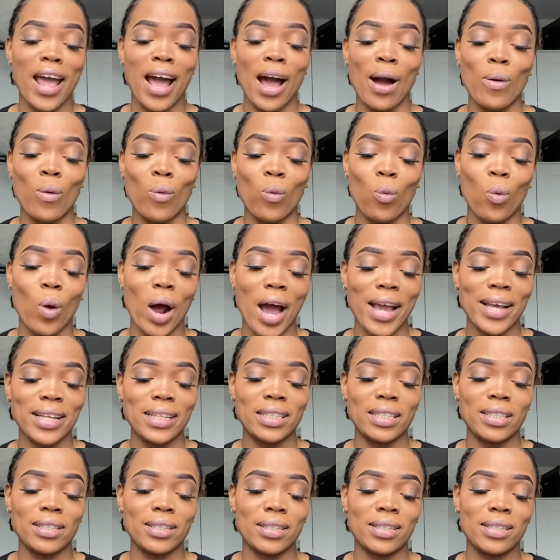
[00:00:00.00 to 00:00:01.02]
and
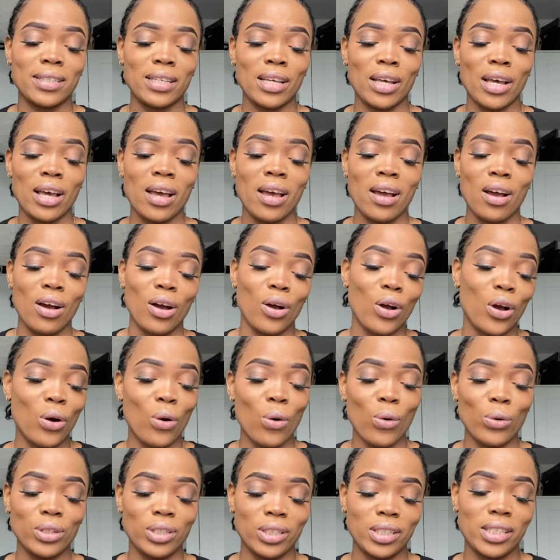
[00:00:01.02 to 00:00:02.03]
White
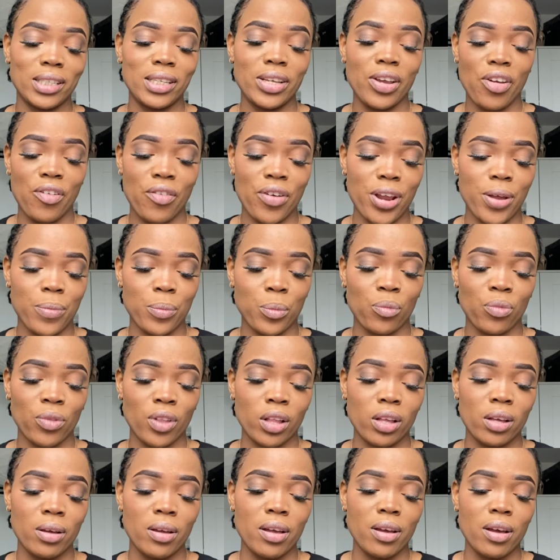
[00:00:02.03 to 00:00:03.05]
Gold Theory.
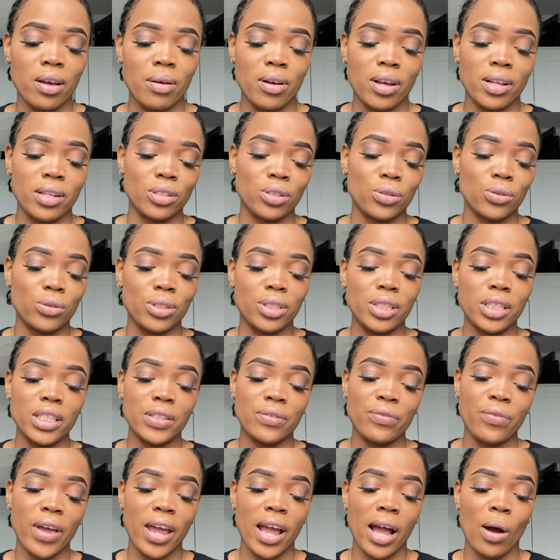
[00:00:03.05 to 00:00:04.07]
So
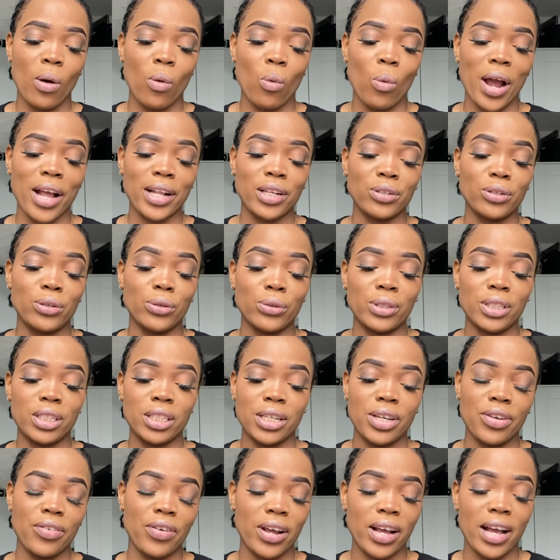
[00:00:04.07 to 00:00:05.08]
this Fair and White Gold
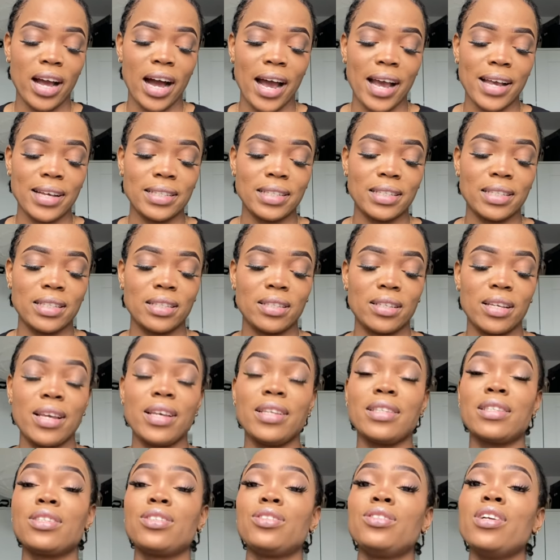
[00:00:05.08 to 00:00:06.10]
Theory, guys,
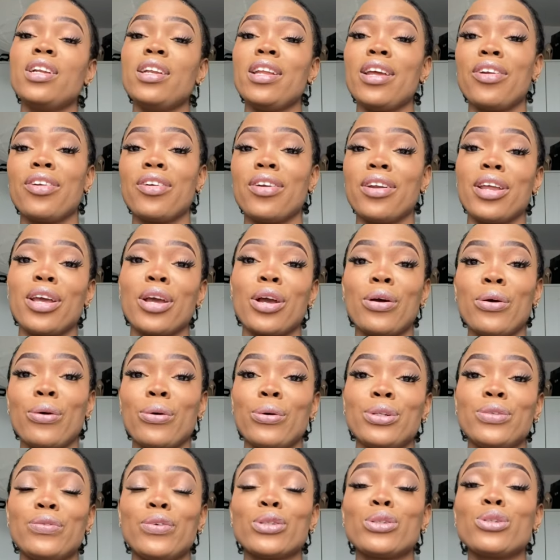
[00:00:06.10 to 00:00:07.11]
it's really, really
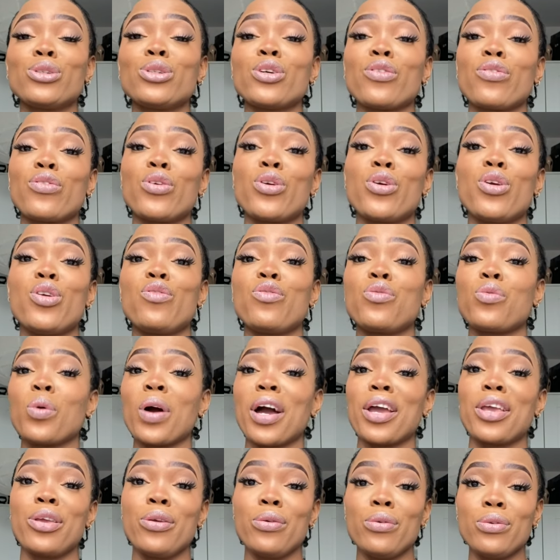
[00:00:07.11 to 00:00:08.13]
good. For those of you, if you
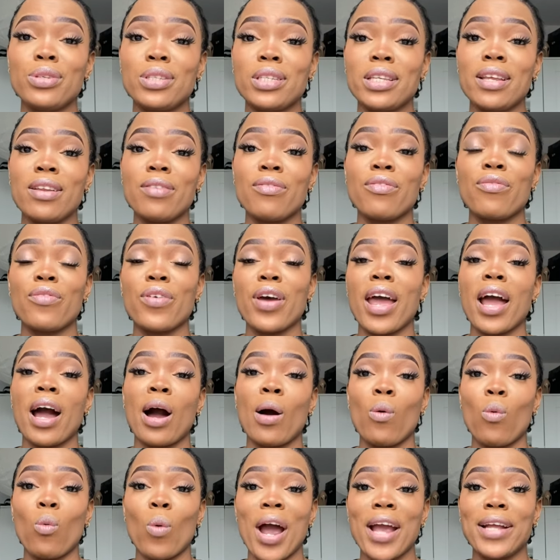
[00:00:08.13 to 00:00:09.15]
are using Fair
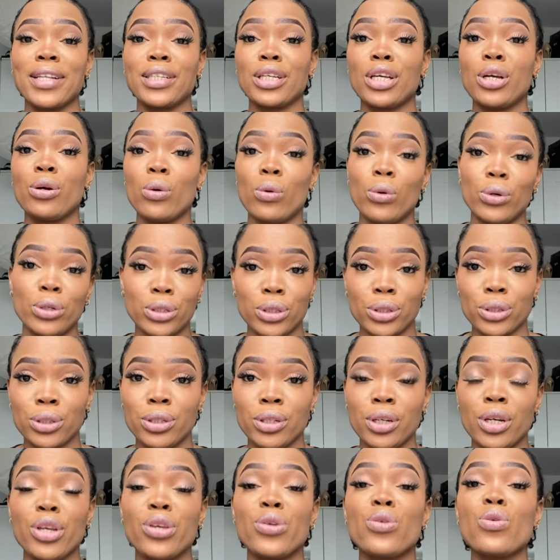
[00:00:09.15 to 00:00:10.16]
and White Gold,
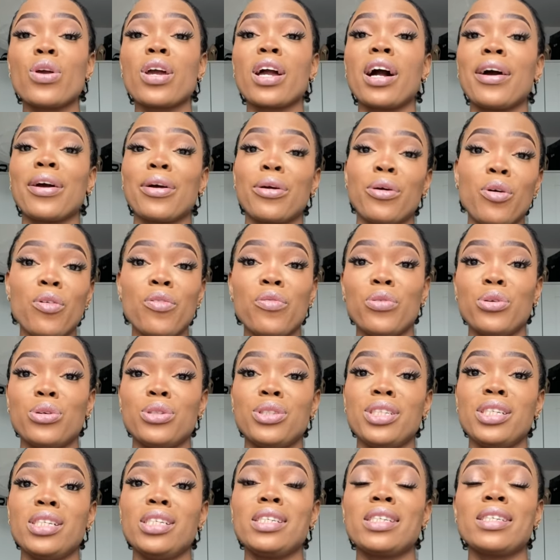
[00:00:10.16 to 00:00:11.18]
you can go for
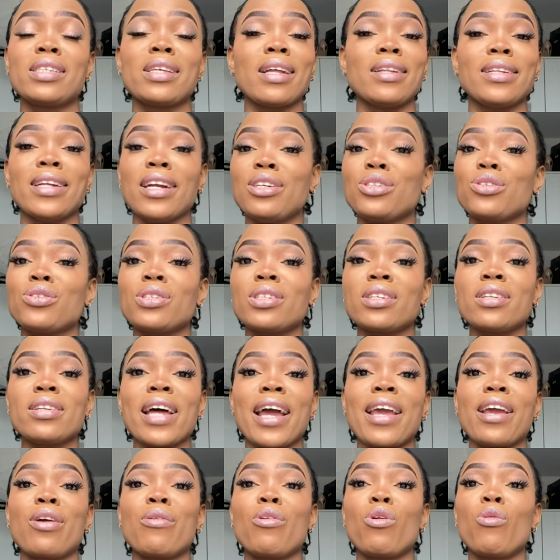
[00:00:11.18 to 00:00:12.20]
this. There is nothing
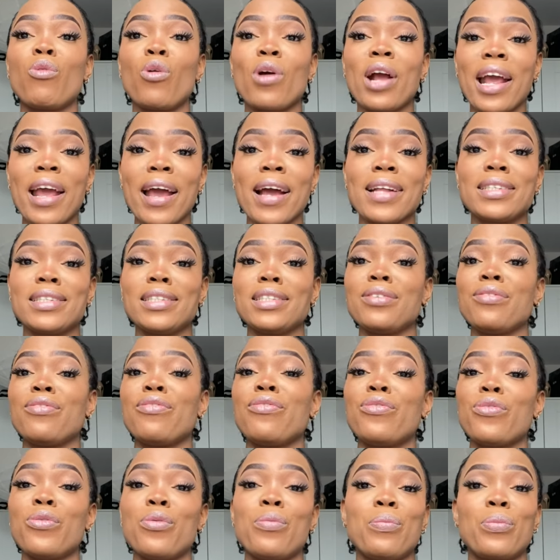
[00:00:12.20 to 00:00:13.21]
like getting the
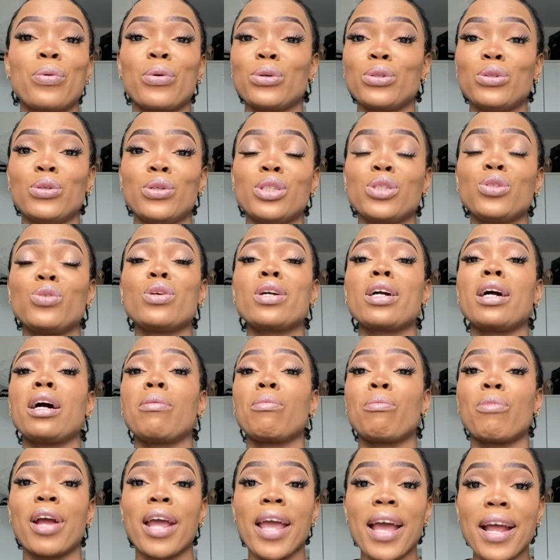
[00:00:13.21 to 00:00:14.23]
full product. You
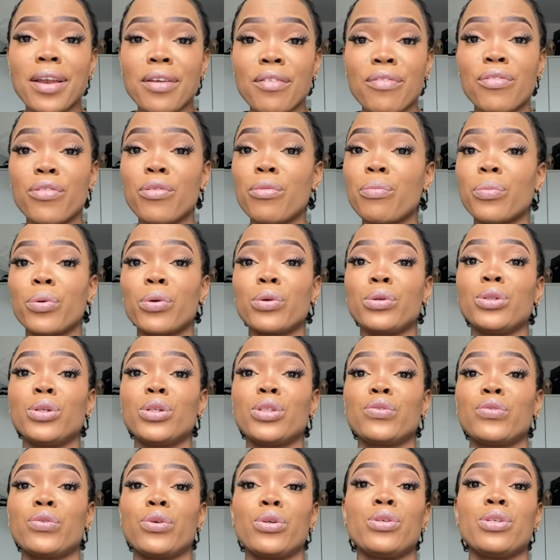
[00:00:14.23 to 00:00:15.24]
can get the full
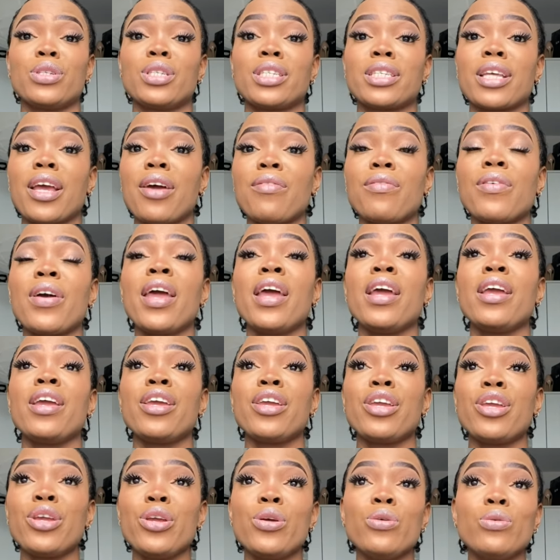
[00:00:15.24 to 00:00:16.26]
product for yourself,
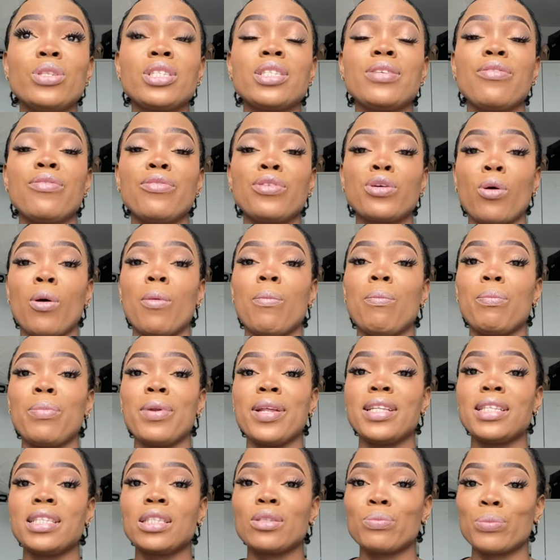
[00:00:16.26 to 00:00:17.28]
use the
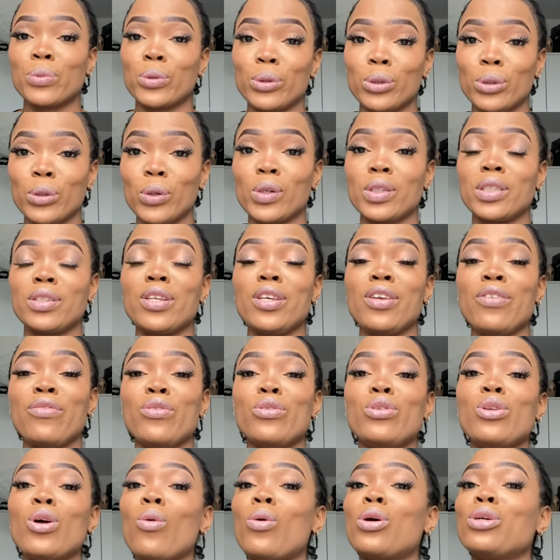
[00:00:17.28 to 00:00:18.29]
complete product.
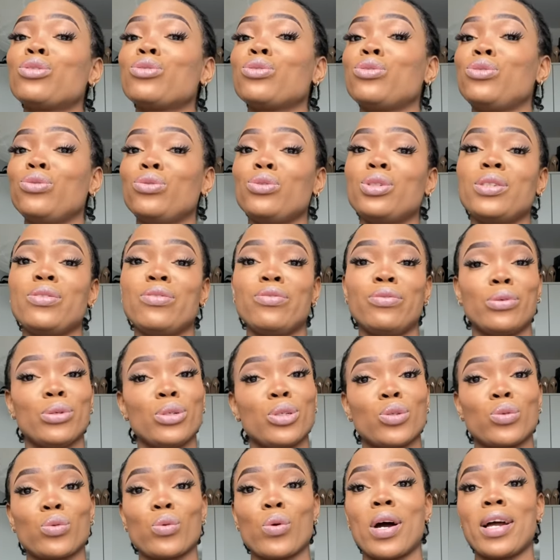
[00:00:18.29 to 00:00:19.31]
If you don't want to use the
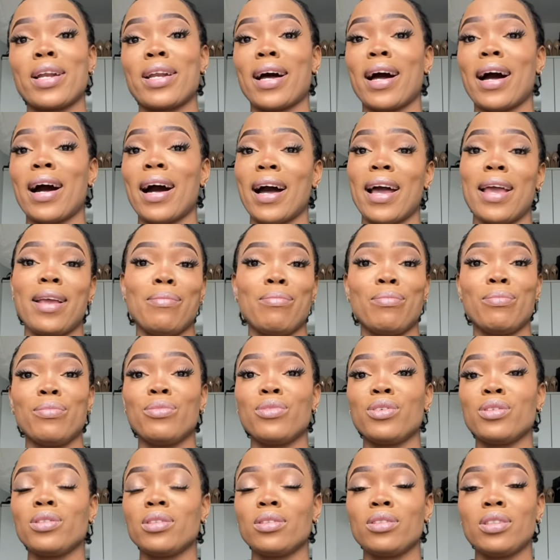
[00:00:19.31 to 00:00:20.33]
first one I
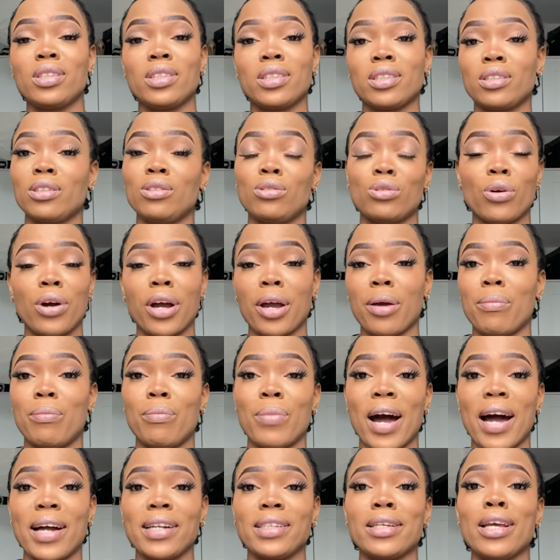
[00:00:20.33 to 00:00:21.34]
talk
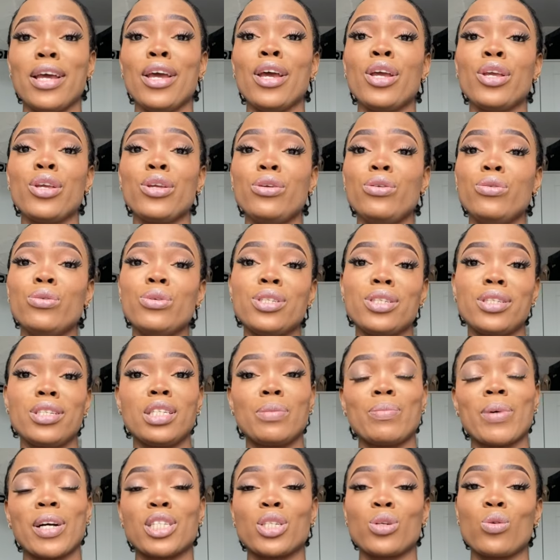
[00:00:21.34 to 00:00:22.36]
about, use
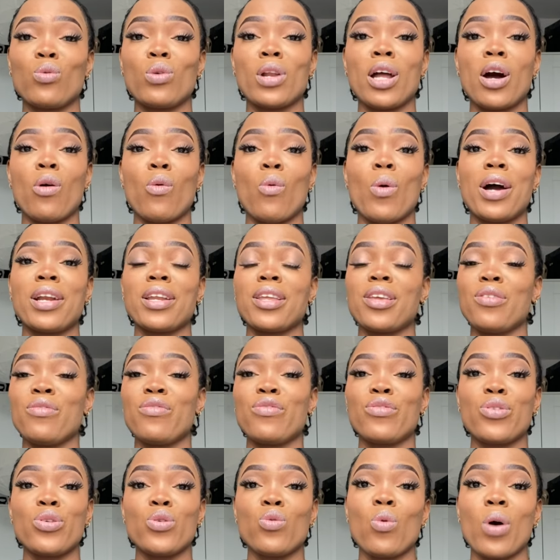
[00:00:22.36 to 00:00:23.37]
this particular one.
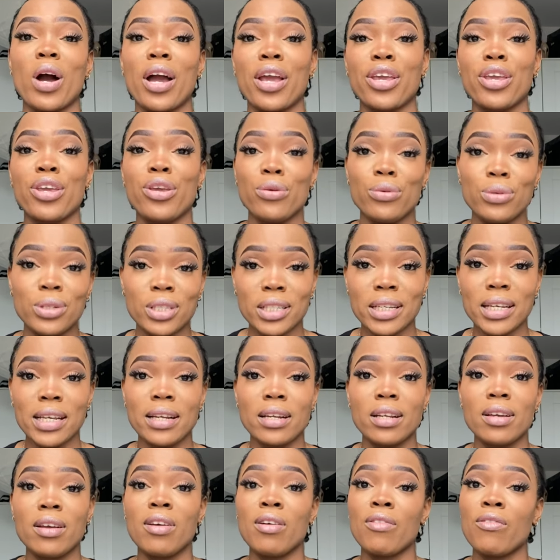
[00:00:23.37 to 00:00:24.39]
If you are
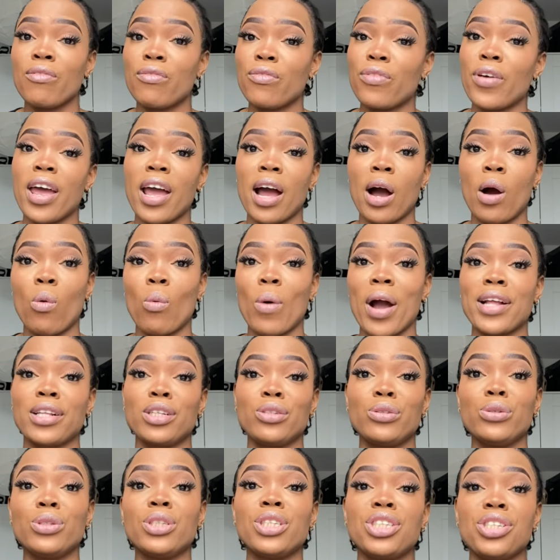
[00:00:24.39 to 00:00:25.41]
using Fair and
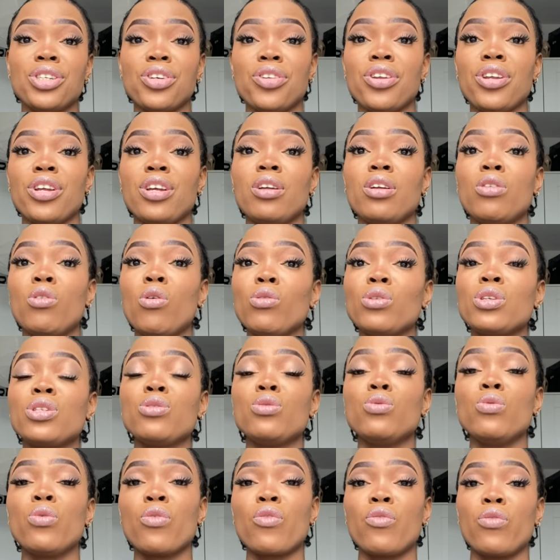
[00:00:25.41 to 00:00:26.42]
White Gold Theory, go
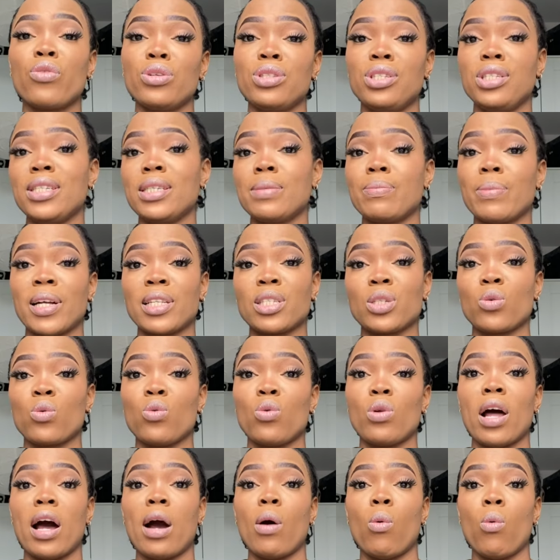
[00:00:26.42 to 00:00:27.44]
look for this
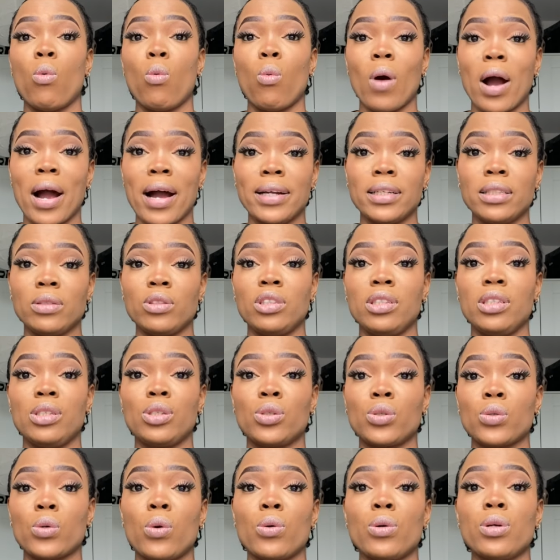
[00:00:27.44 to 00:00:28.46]
particular one, the
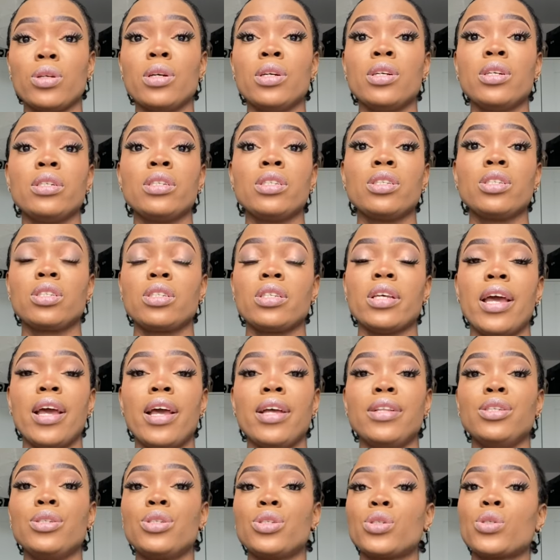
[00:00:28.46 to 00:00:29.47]

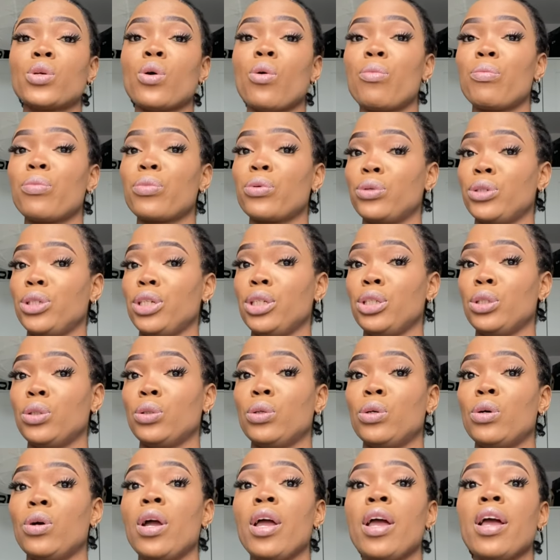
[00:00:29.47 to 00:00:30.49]
sun
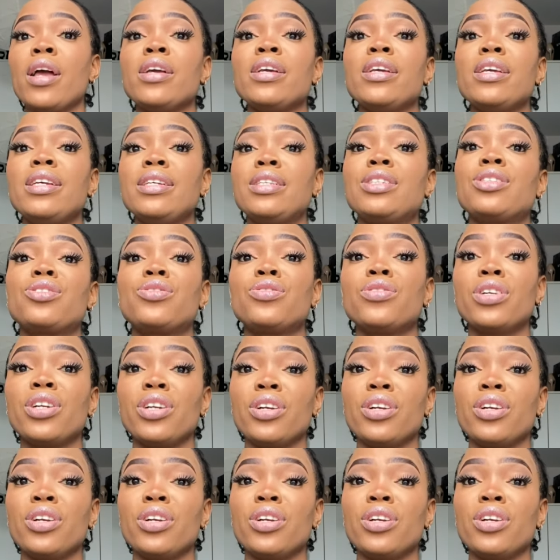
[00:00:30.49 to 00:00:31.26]
protector. It's really,